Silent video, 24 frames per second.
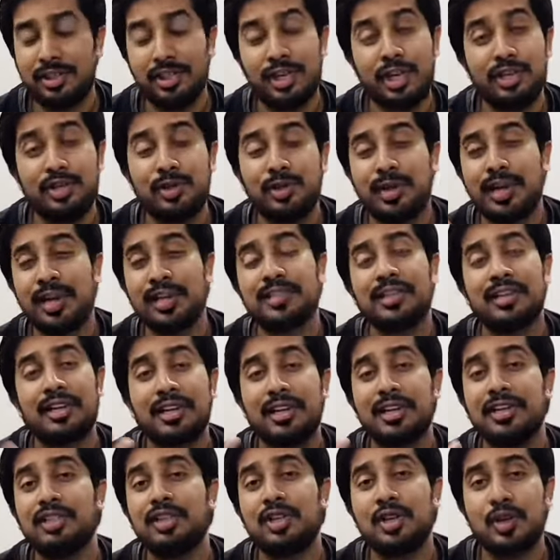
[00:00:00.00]
educational
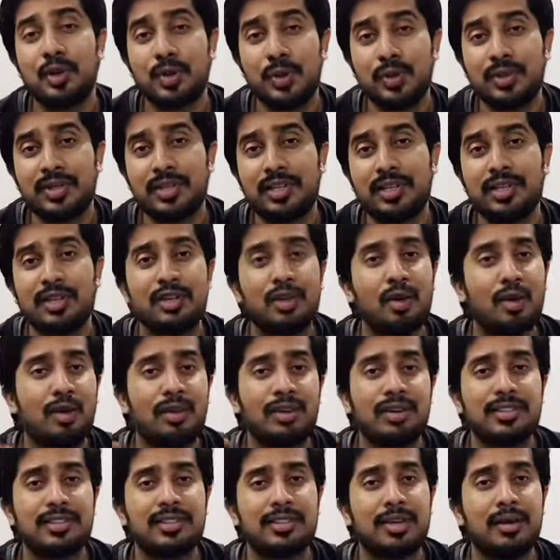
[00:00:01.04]
institution, or
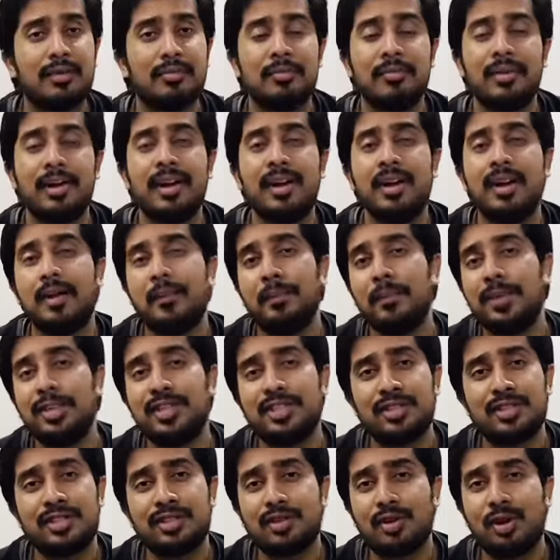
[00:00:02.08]
some
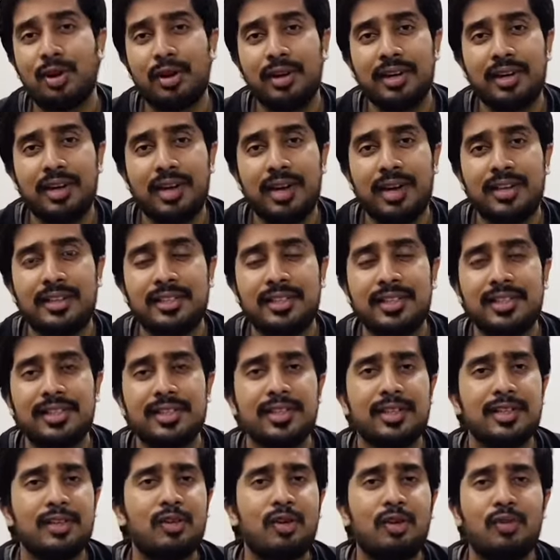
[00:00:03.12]
business
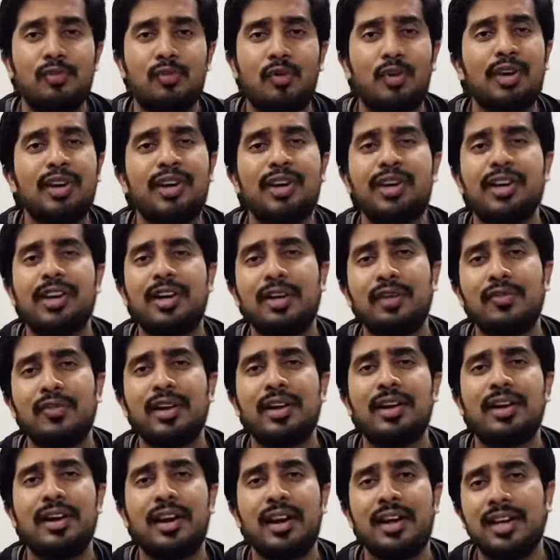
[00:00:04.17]
organization, or whatever
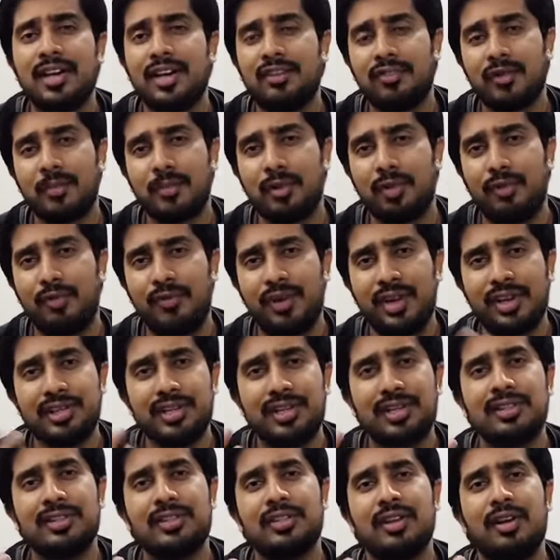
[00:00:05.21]
kind of a
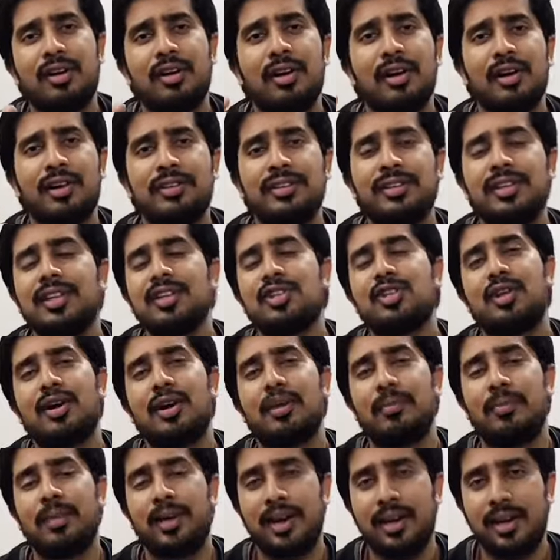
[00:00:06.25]
profession that you're
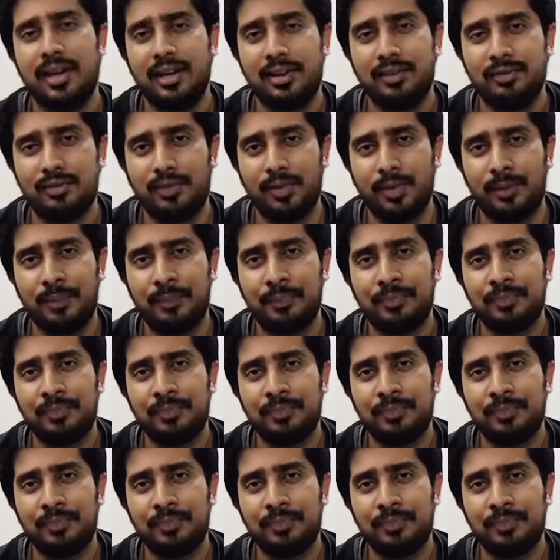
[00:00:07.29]
applying for,